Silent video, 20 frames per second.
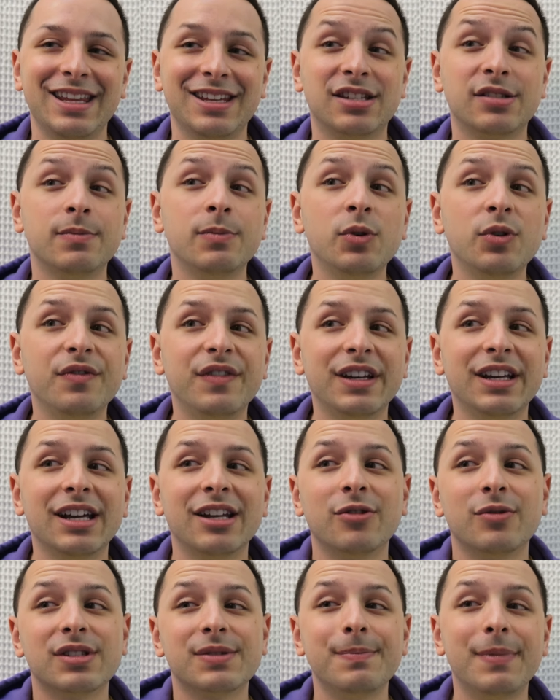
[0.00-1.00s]
this
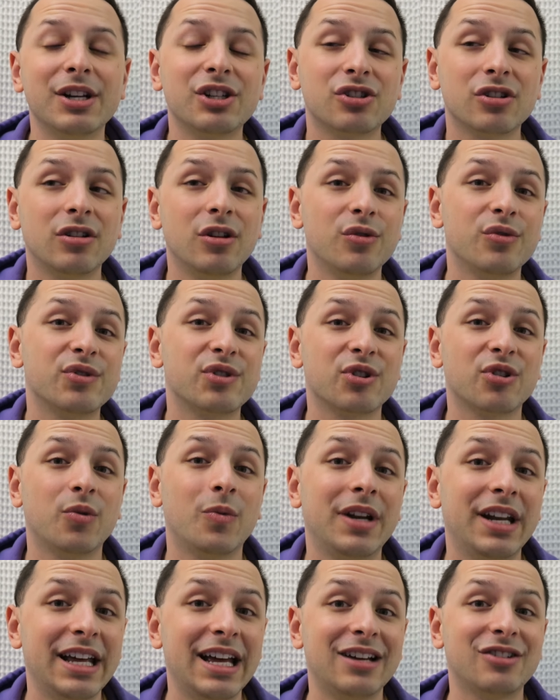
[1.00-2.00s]
movie, and it was much closer
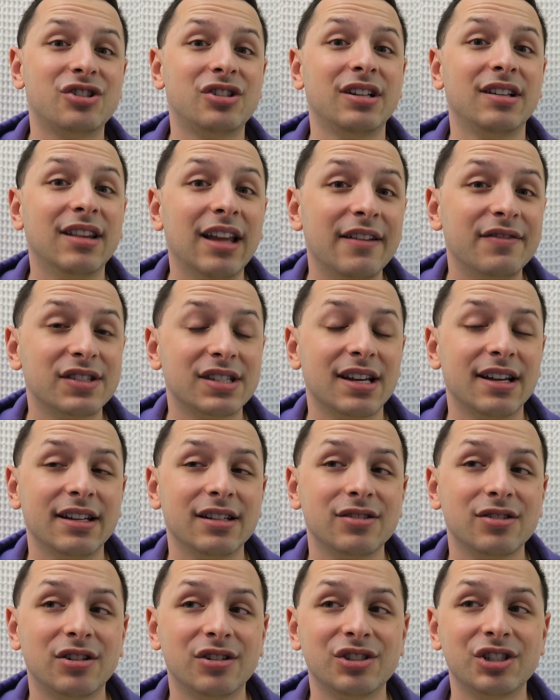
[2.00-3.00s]
to when I actually left
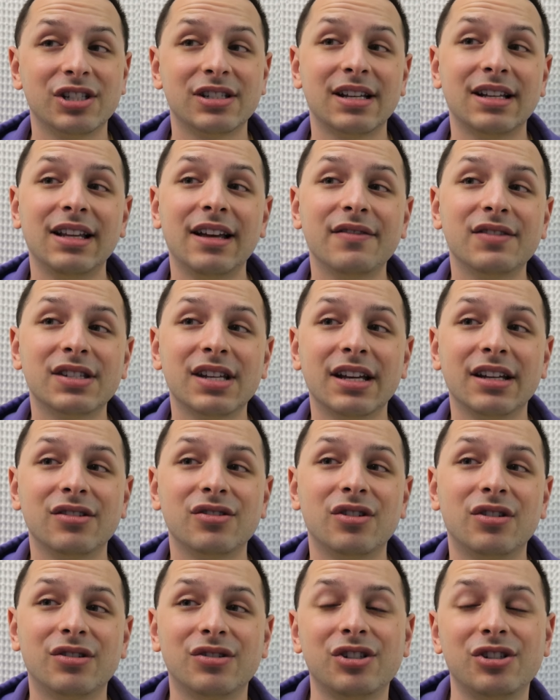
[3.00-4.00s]
Scientology because I left
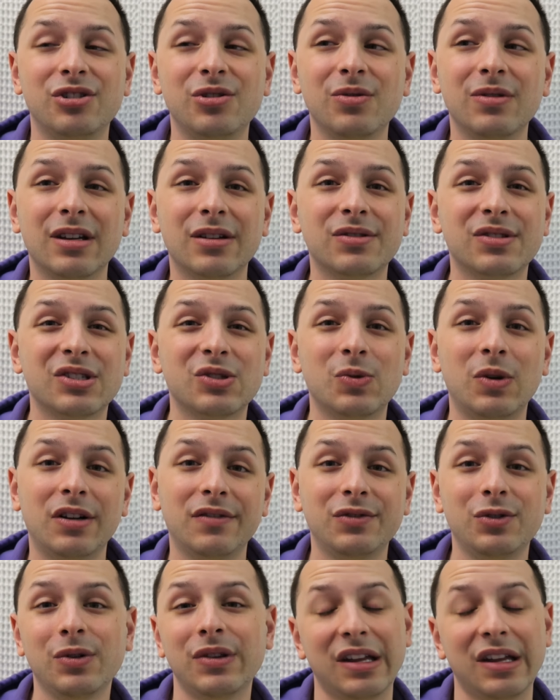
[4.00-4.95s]
Scientology 2012,